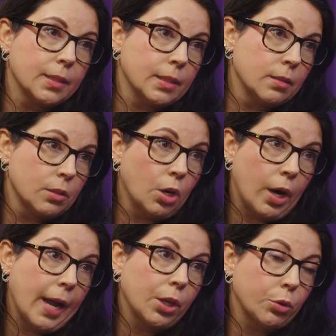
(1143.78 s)
and are
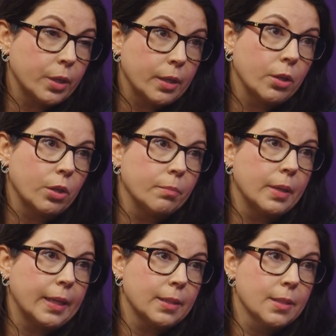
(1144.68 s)
accurate and are going to
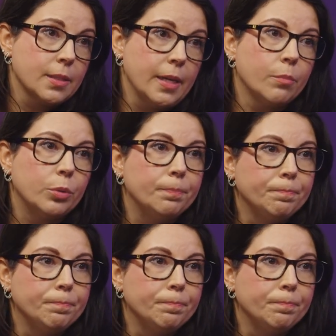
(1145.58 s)
make it sustainable.